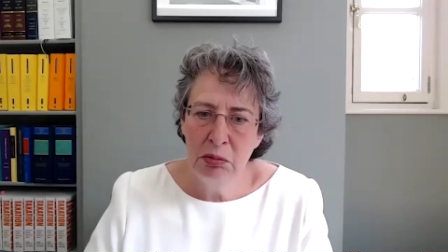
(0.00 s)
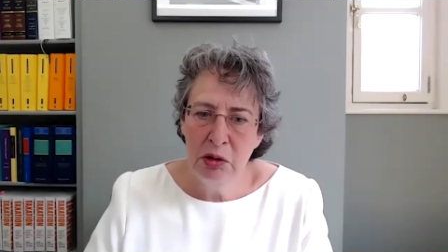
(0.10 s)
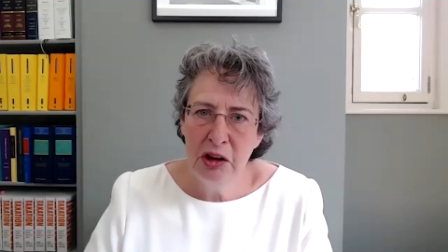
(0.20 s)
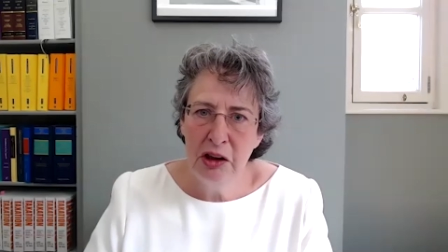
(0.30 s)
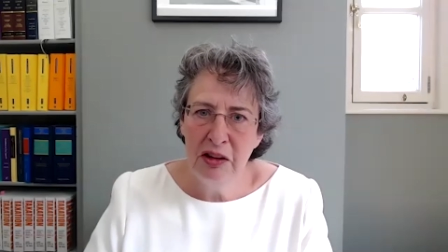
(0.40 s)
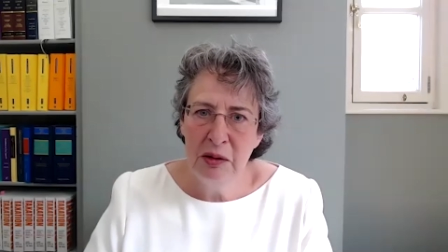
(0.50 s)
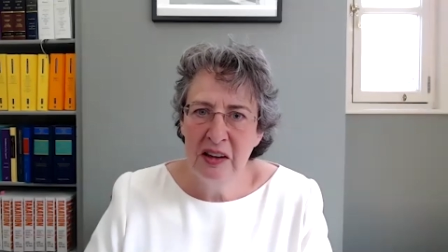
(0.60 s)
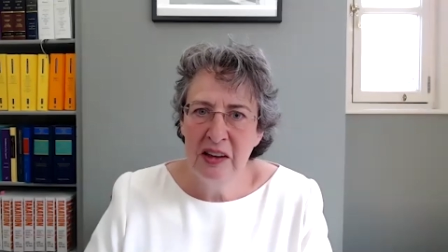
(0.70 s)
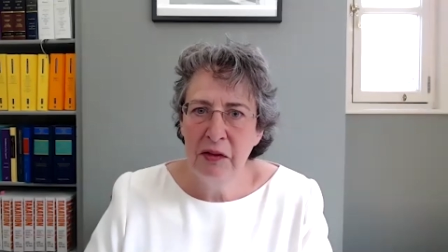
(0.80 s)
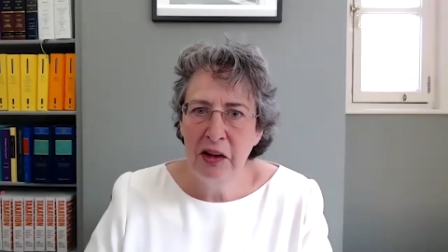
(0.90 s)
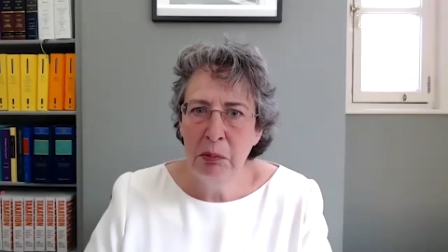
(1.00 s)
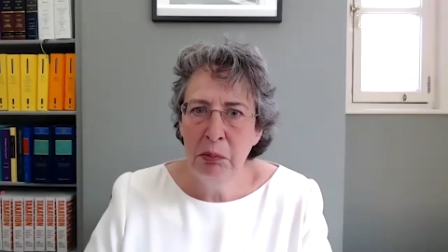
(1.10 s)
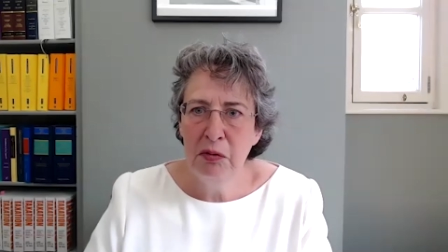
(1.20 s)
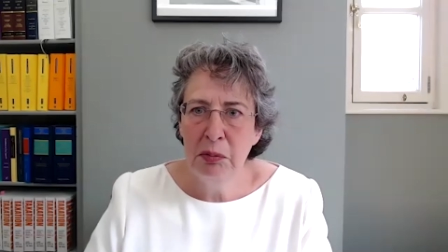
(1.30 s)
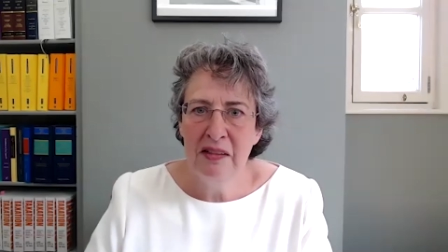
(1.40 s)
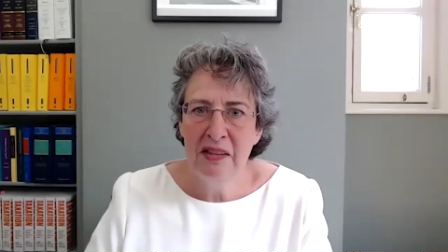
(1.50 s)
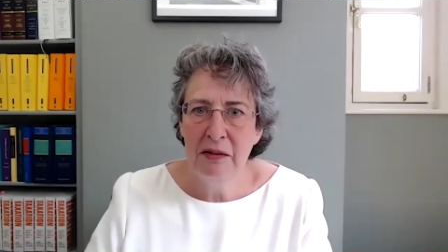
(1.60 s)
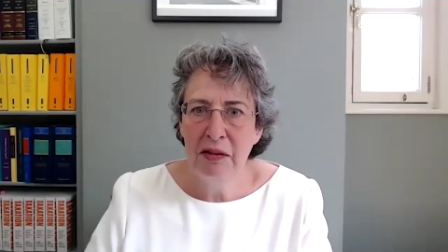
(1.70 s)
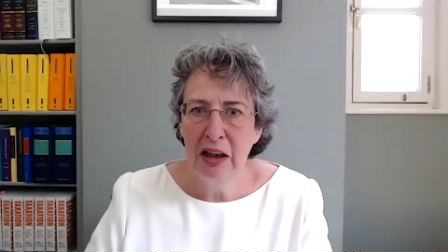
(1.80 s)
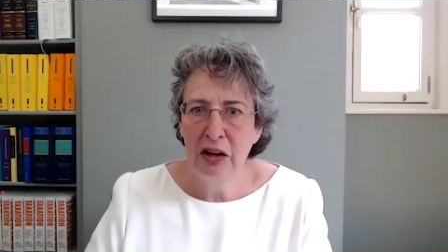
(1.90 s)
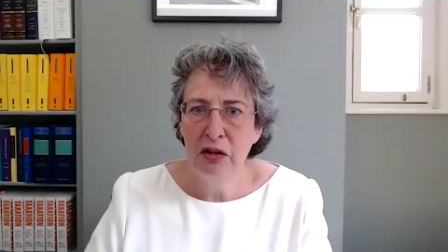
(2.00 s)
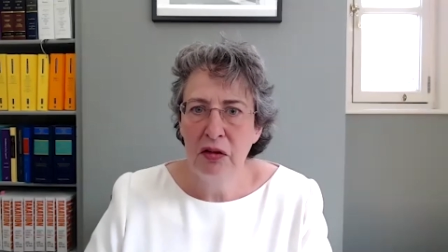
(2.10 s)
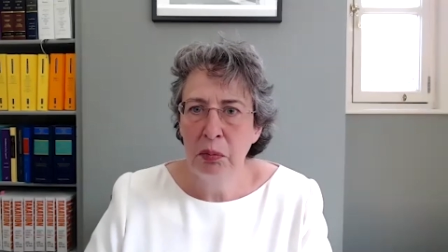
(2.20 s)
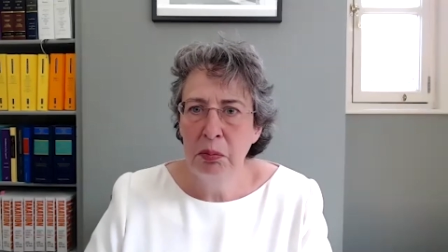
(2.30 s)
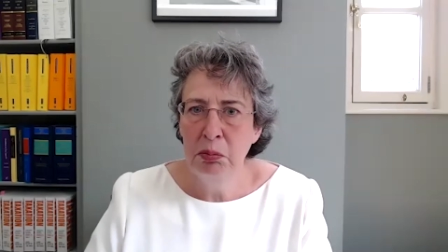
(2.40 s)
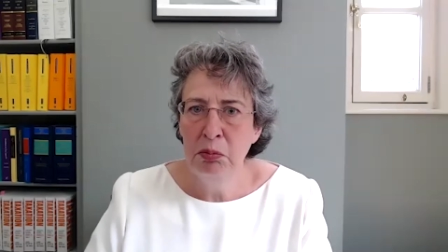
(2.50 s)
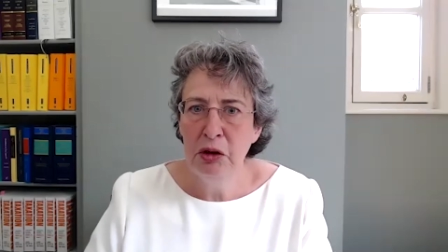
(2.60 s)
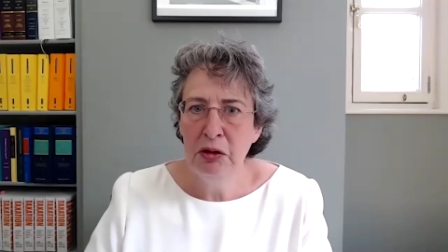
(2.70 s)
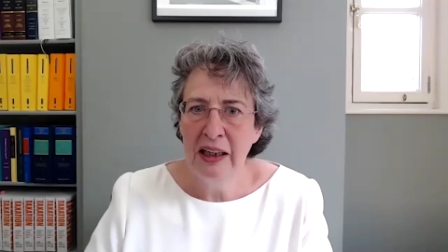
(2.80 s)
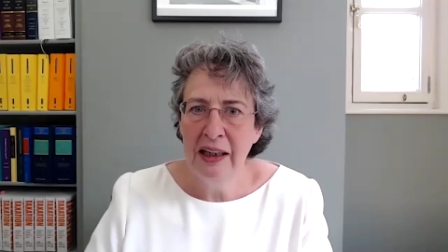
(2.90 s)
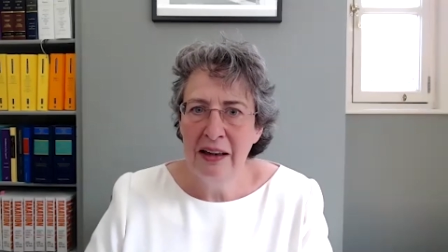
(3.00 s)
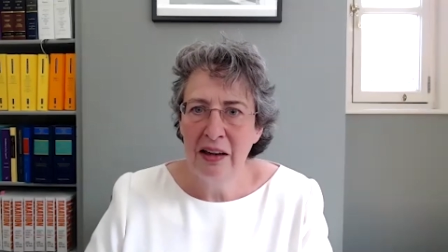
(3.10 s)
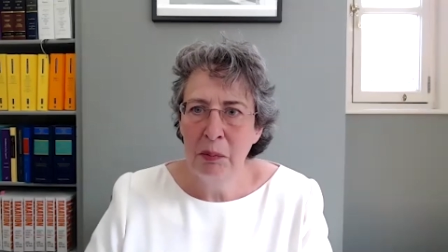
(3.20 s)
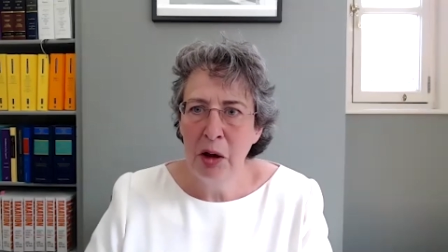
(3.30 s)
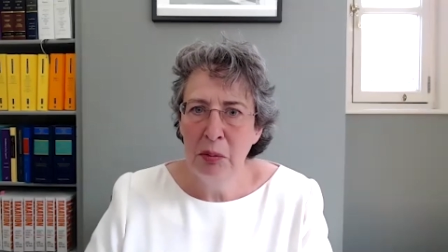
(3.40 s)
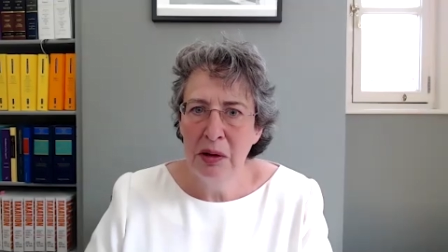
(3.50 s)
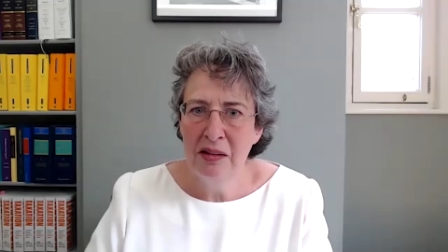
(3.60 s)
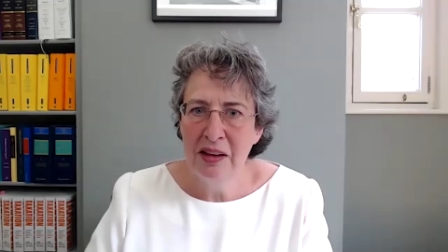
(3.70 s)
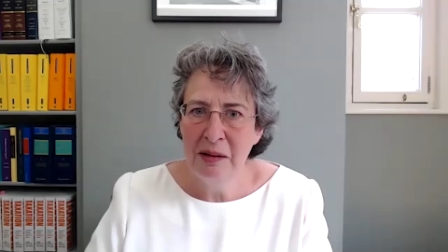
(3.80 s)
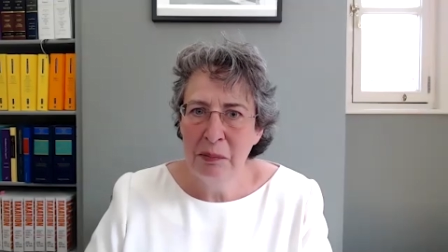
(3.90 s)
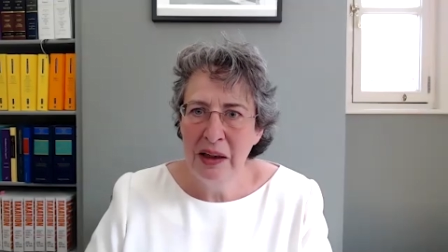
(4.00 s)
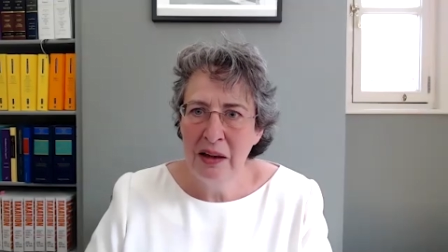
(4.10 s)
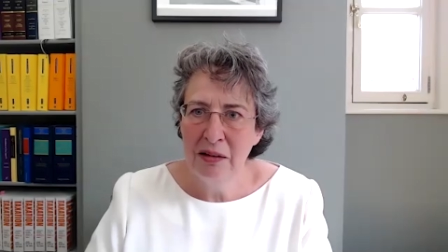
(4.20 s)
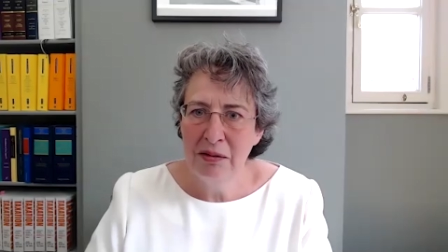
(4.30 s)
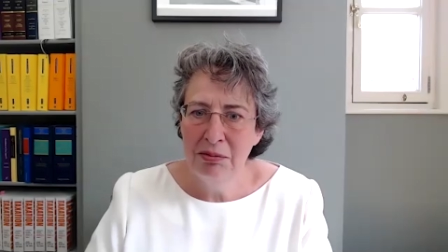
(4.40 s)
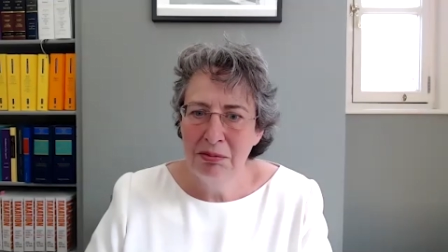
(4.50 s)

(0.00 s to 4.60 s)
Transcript: you know, some significant movements in the values of UK land at the moment and it being a